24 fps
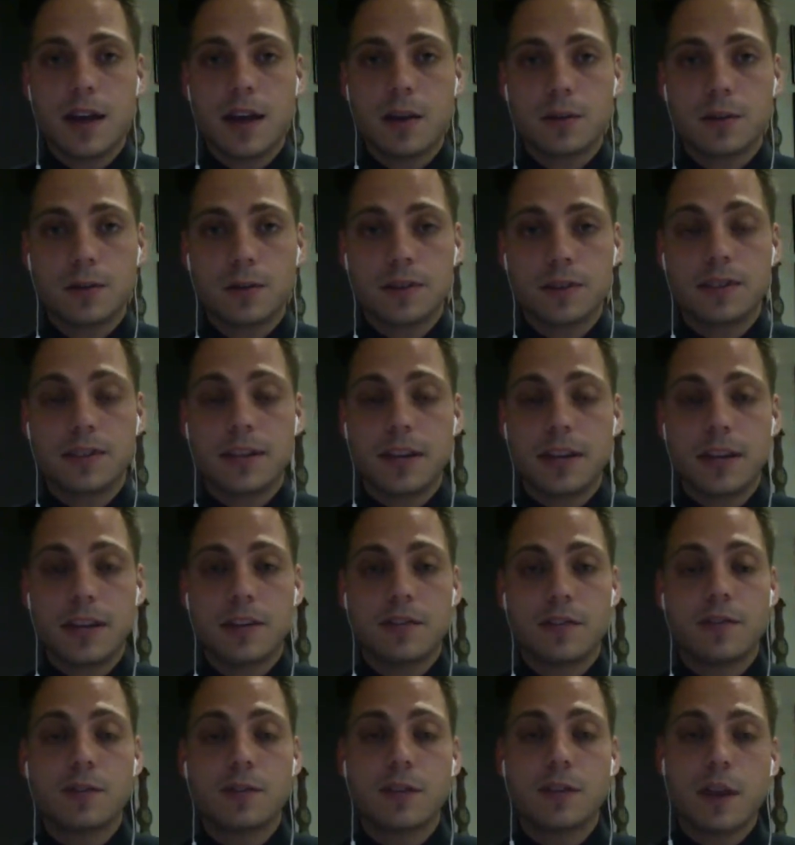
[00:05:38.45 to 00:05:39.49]
I was also
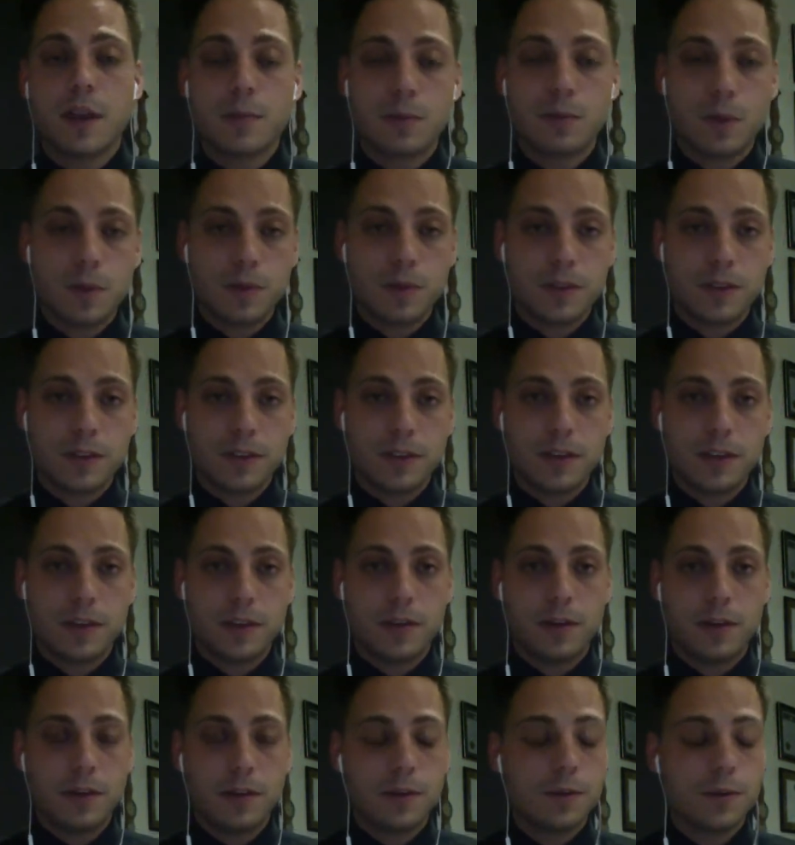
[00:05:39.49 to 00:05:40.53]
studying full-time law with
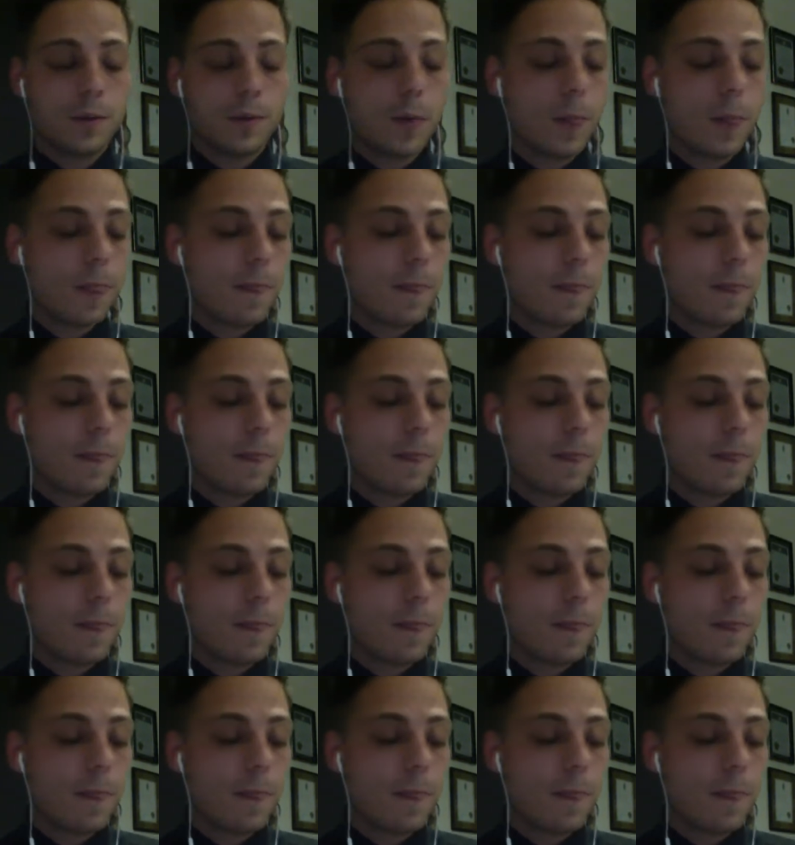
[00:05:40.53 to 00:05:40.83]
CQU.